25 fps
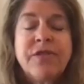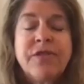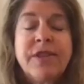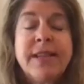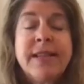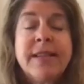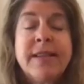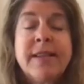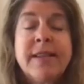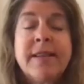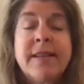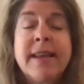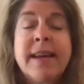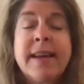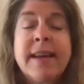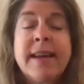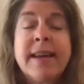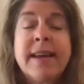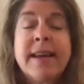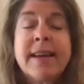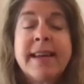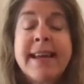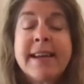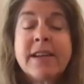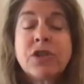feeling that
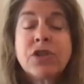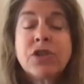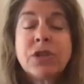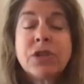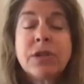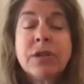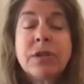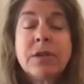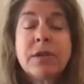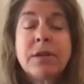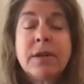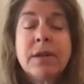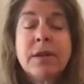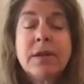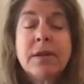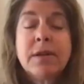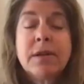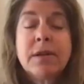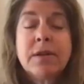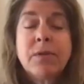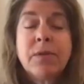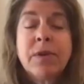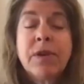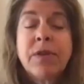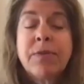connection
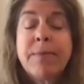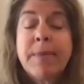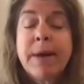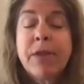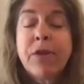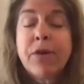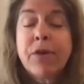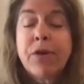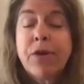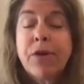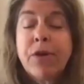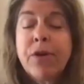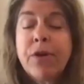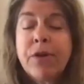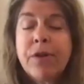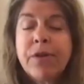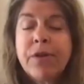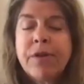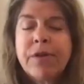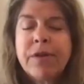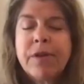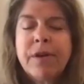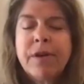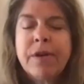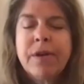with Mother
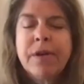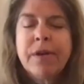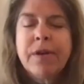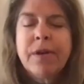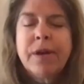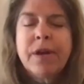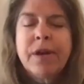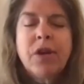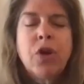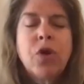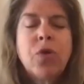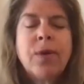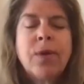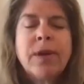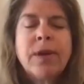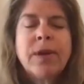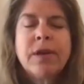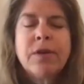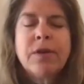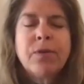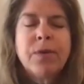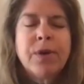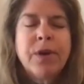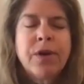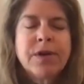Earth, knowing
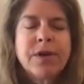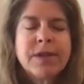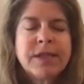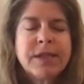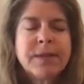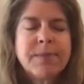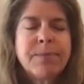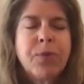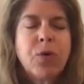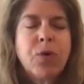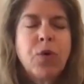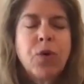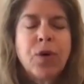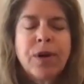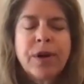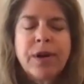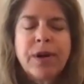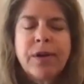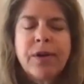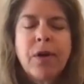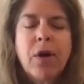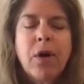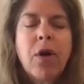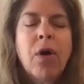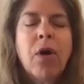that we are supported
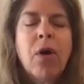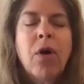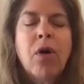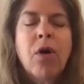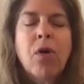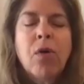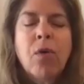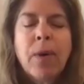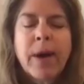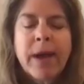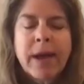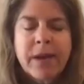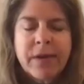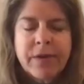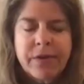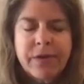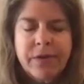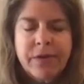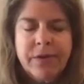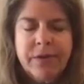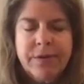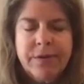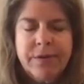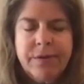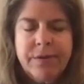
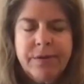always.